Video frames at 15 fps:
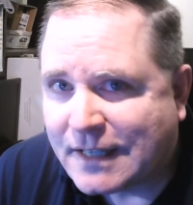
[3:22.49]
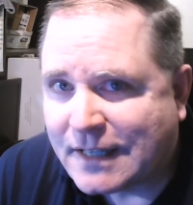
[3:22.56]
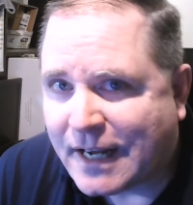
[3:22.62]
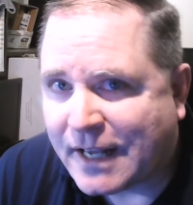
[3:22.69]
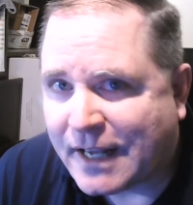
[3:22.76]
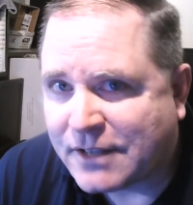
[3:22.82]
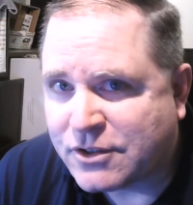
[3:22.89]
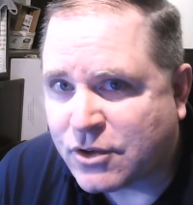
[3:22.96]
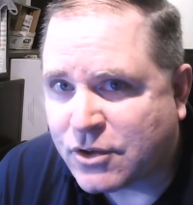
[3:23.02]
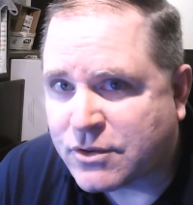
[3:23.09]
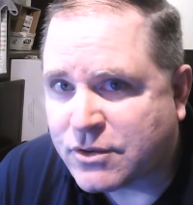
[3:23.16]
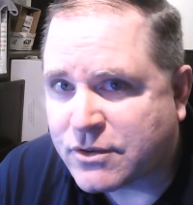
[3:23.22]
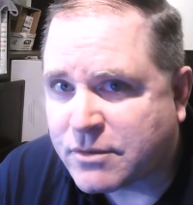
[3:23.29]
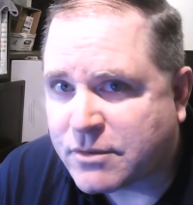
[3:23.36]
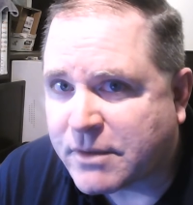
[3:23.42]
and
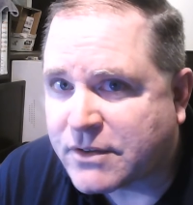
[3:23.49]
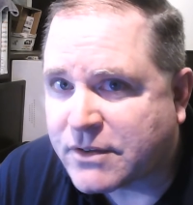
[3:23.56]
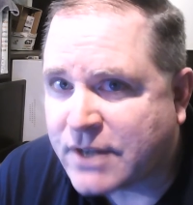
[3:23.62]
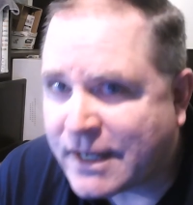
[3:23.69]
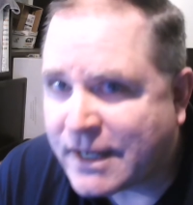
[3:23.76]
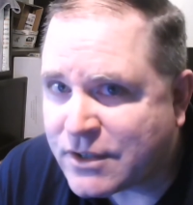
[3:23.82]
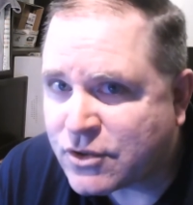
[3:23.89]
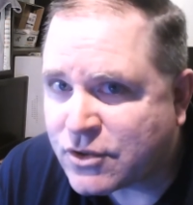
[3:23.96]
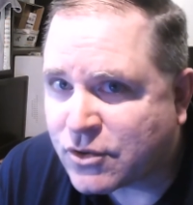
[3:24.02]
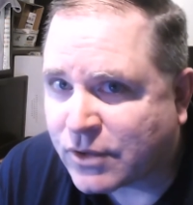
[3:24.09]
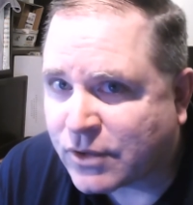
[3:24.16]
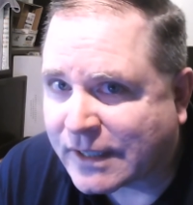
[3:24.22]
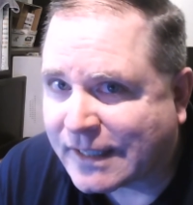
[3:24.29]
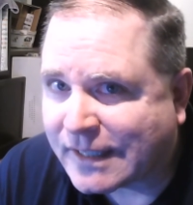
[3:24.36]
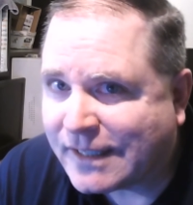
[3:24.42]
Joseph Smith's
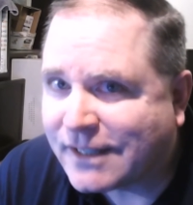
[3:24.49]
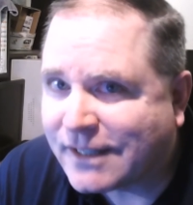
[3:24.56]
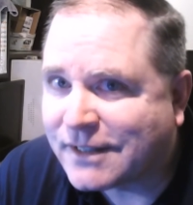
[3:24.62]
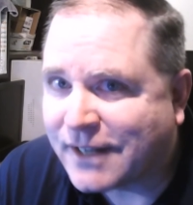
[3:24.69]
history